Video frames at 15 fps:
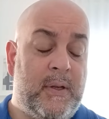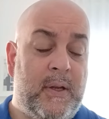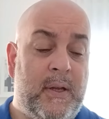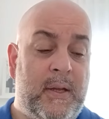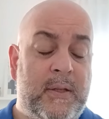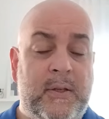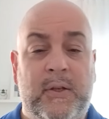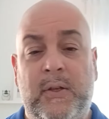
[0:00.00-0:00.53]

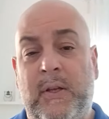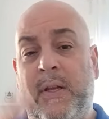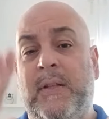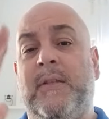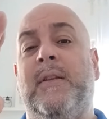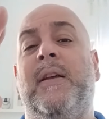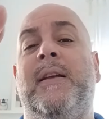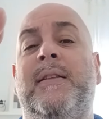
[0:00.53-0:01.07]

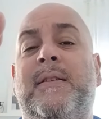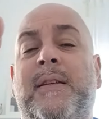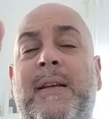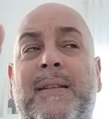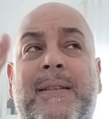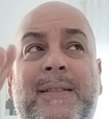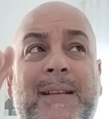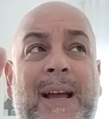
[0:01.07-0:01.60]

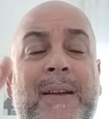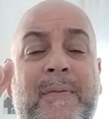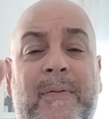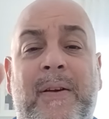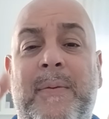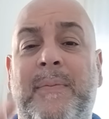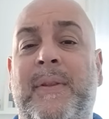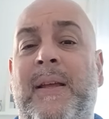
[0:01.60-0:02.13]
It's a time
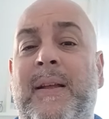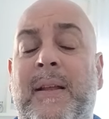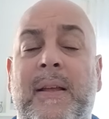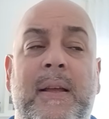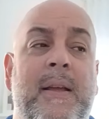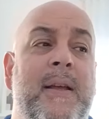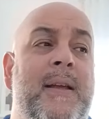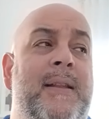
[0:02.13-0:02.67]
frame
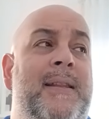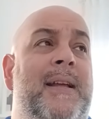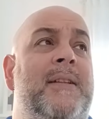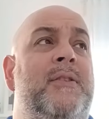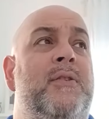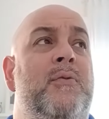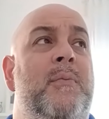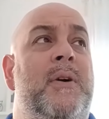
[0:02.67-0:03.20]
thing. Not
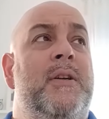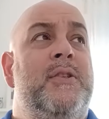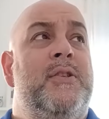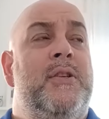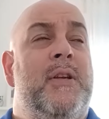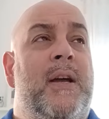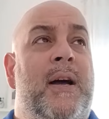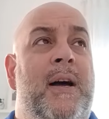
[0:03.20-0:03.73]
so
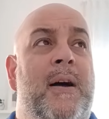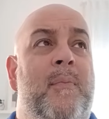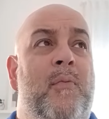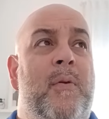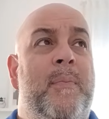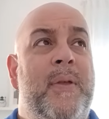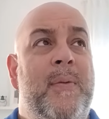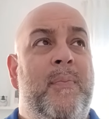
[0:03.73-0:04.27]
much
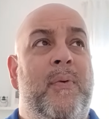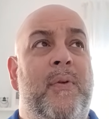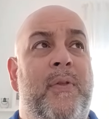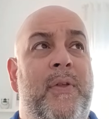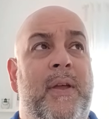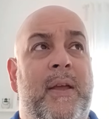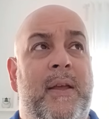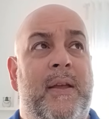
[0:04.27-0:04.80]
what people
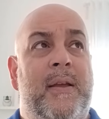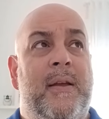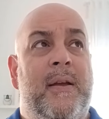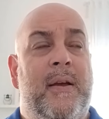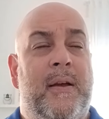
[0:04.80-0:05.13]
think.